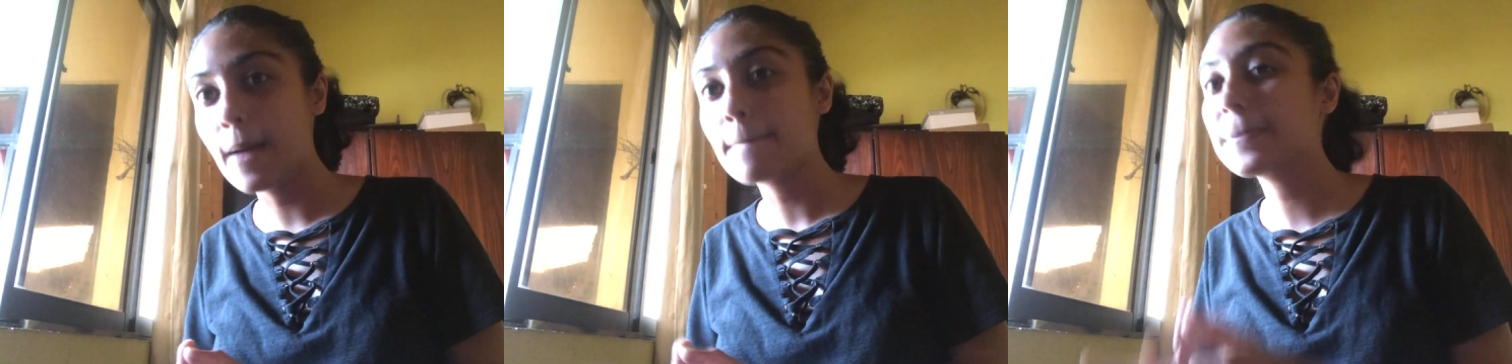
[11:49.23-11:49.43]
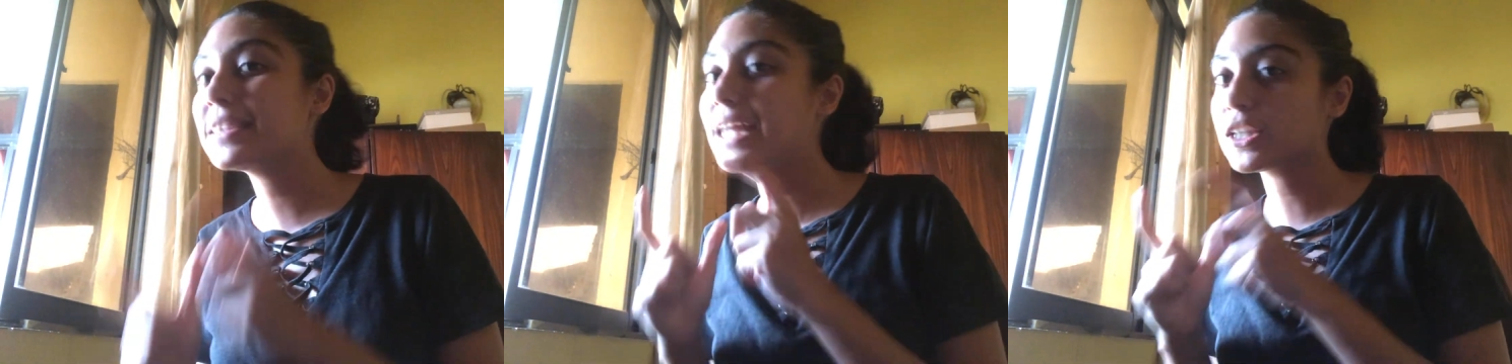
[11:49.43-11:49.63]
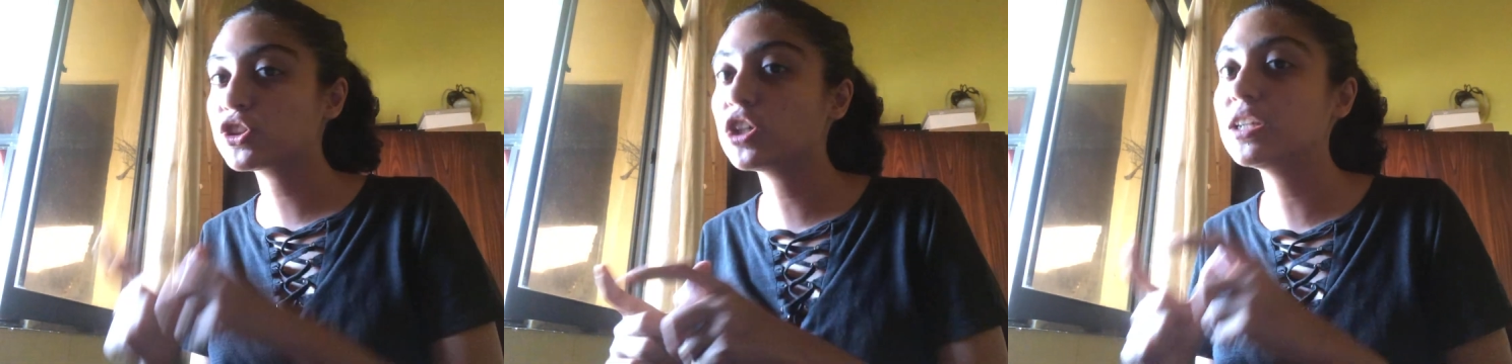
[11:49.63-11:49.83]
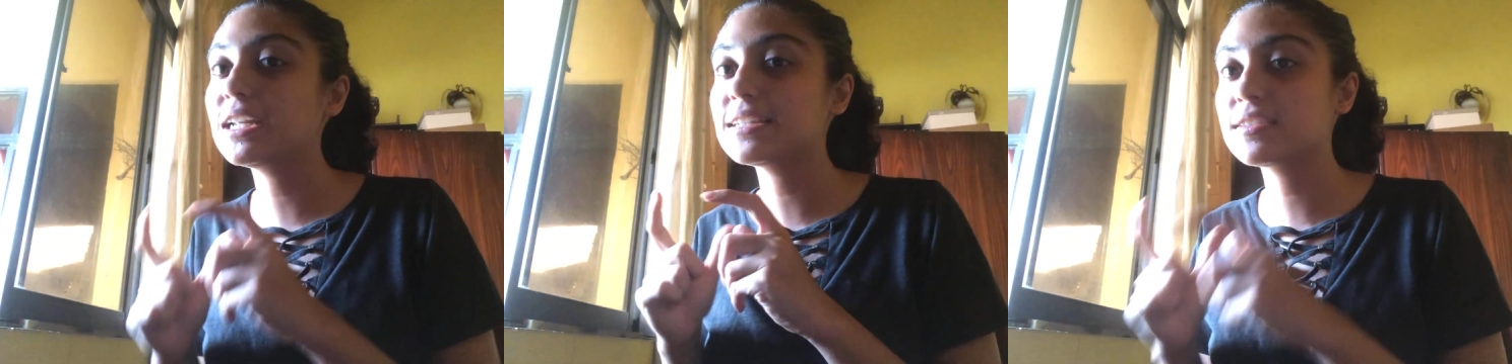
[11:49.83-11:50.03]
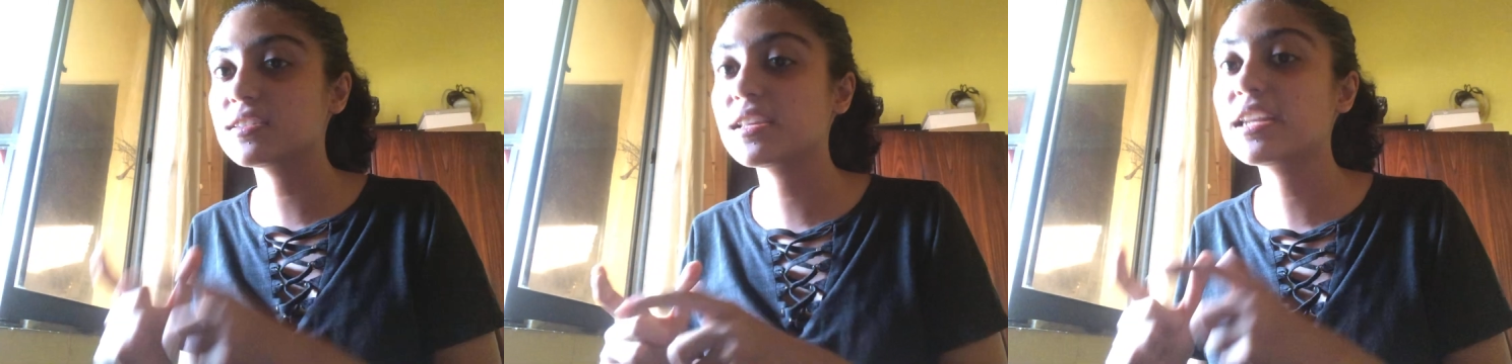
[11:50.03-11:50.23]
but that's not
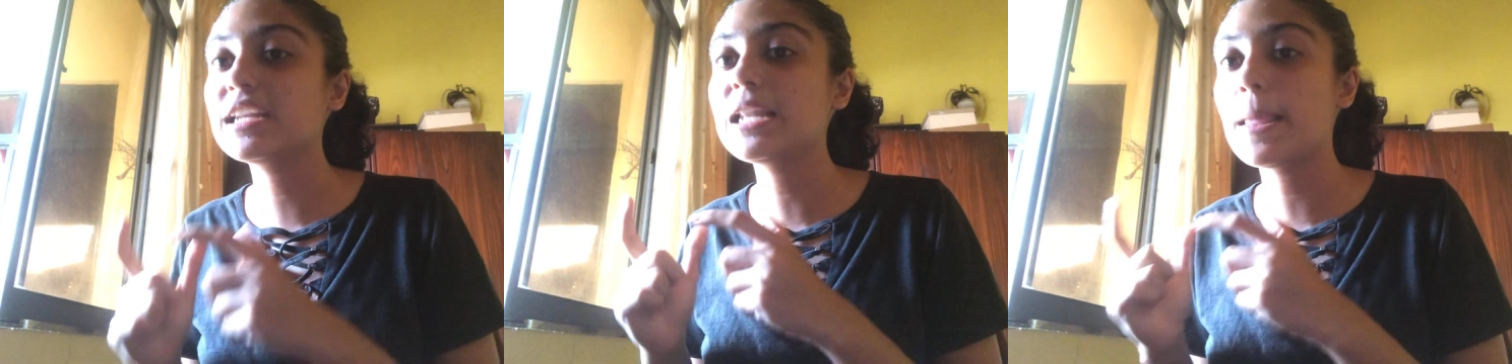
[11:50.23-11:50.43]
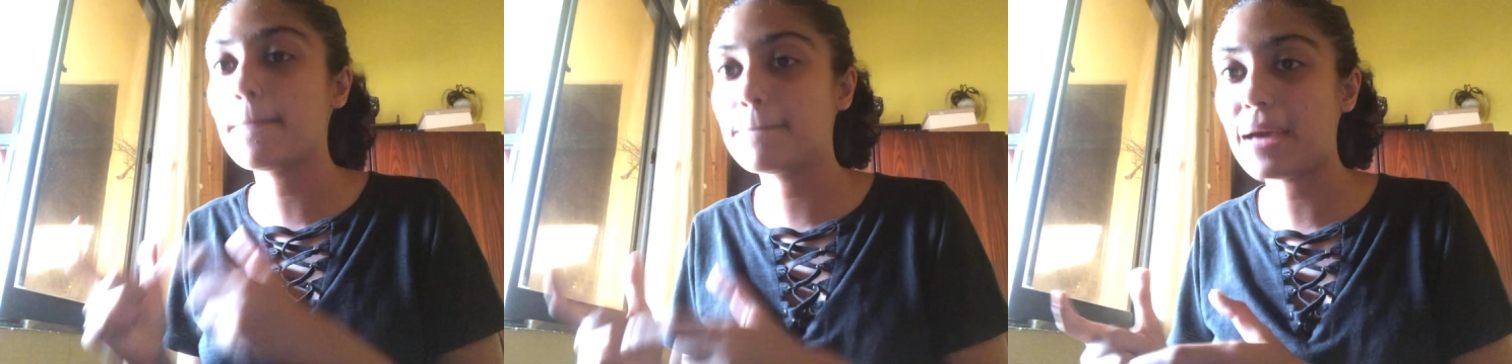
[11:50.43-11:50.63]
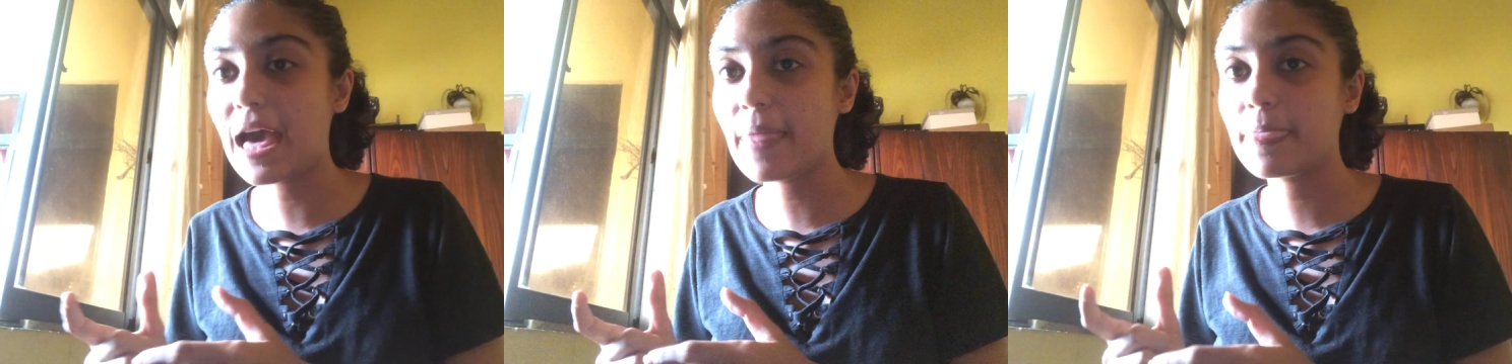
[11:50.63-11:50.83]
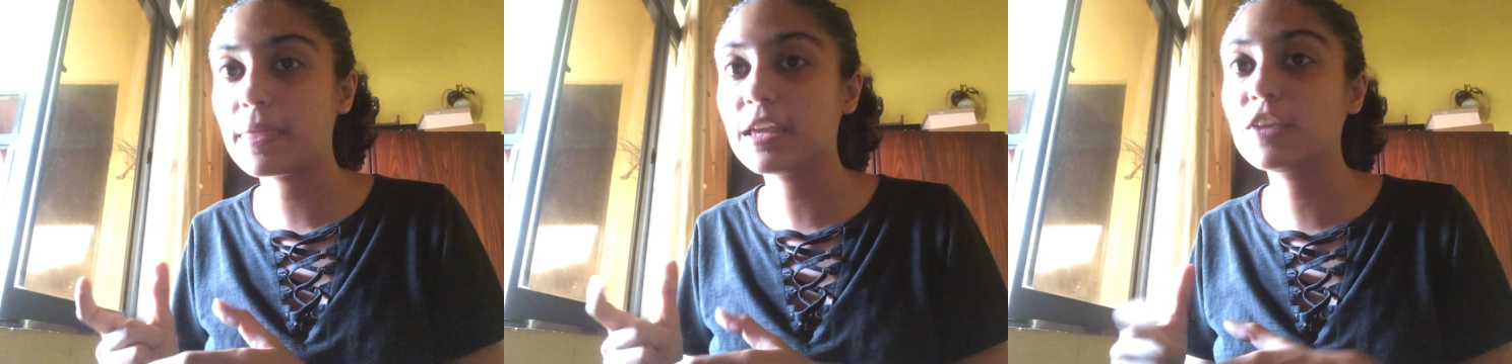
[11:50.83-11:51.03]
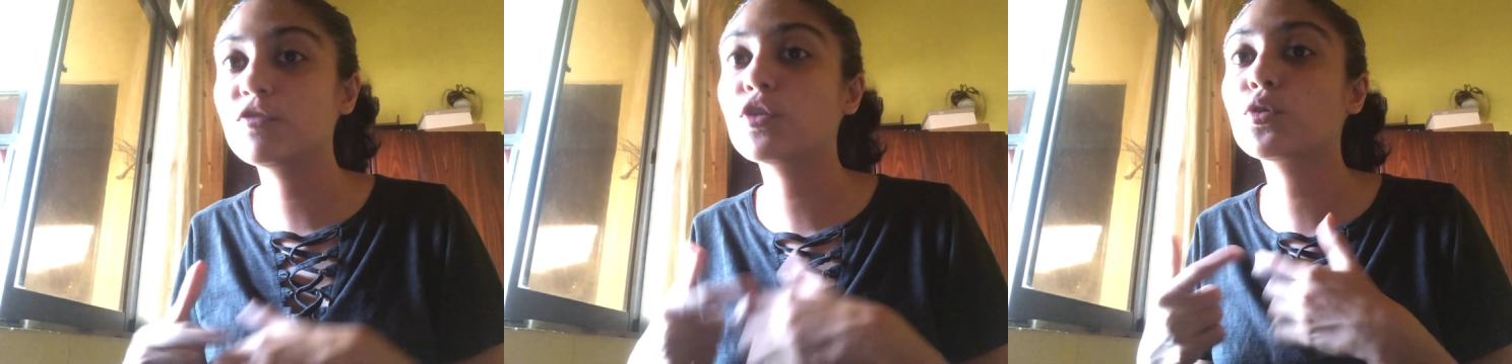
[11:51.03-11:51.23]
necessarily a bad
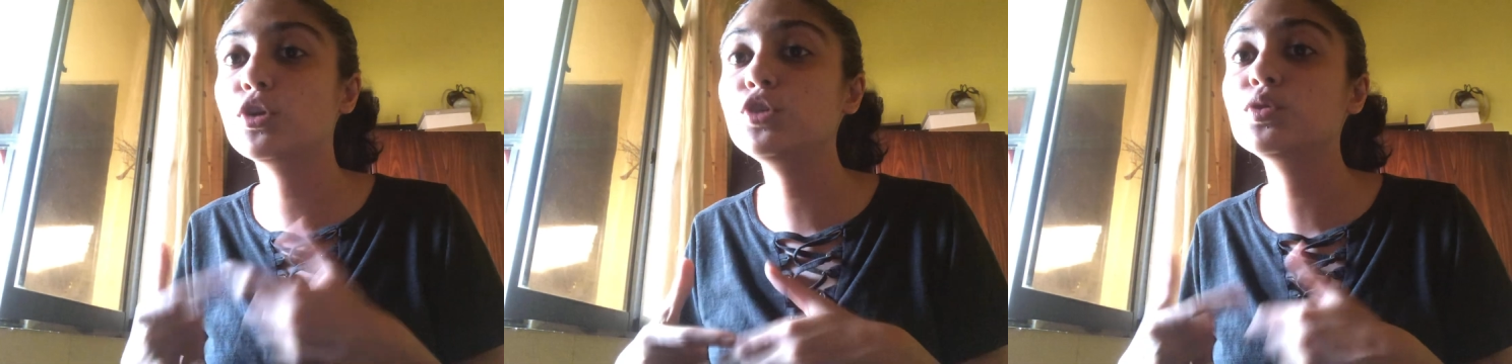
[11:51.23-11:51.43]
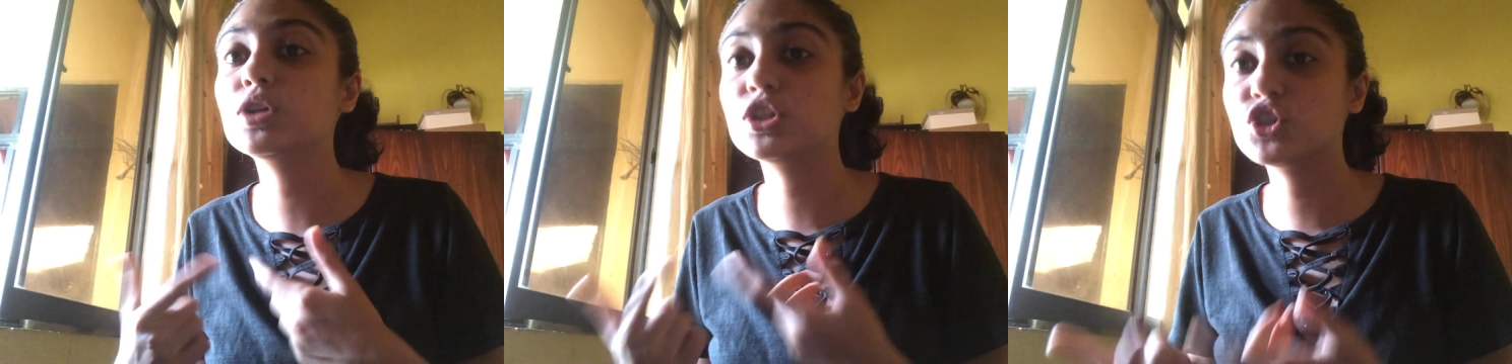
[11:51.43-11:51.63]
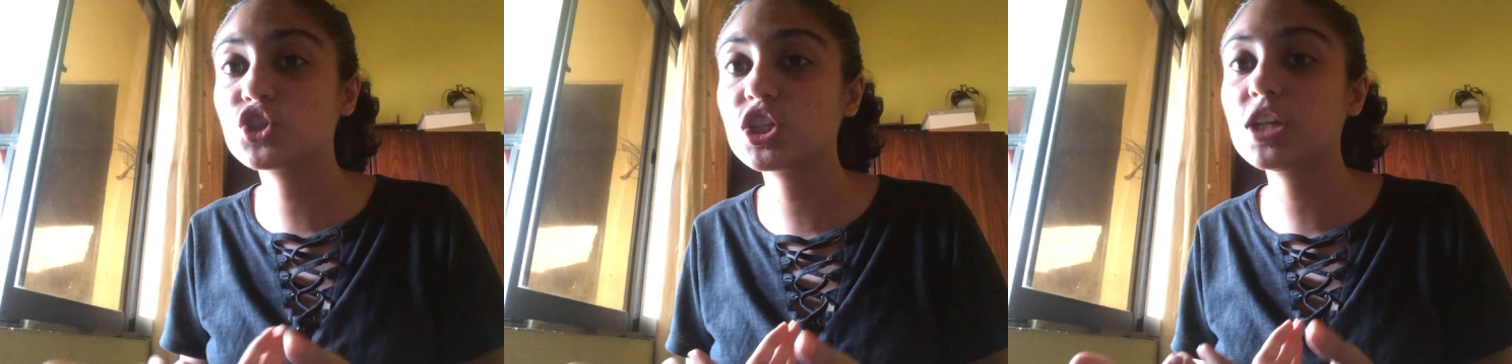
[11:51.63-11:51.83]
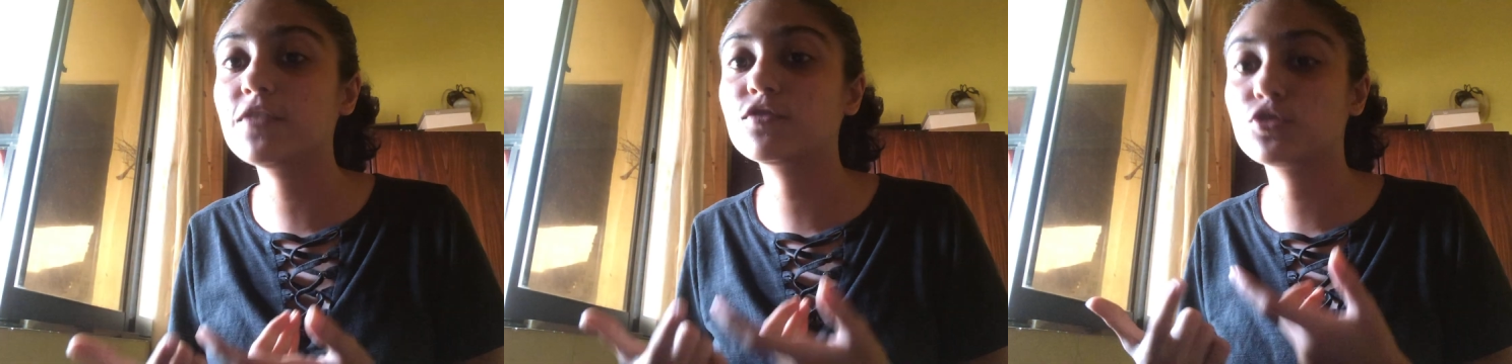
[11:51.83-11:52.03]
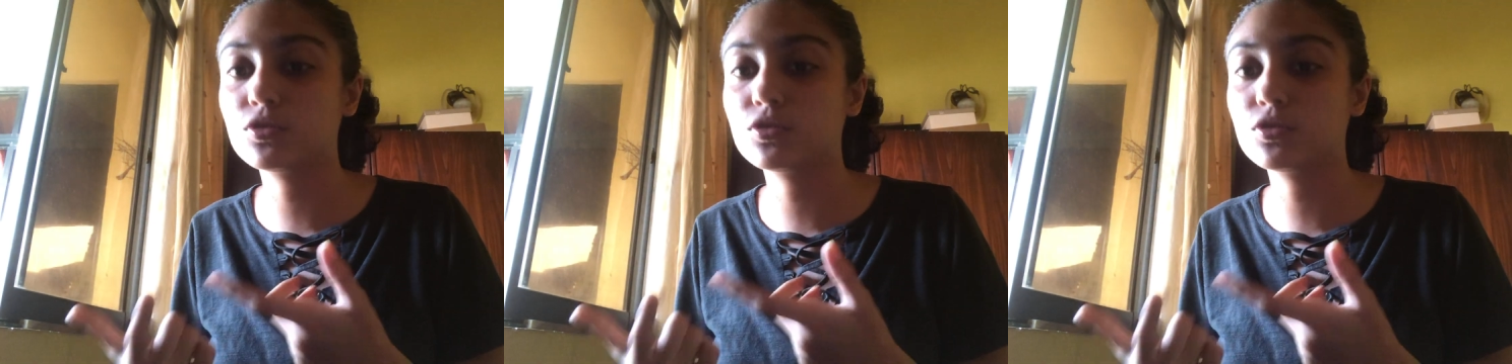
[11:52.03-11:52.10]
thing if you're going to achieve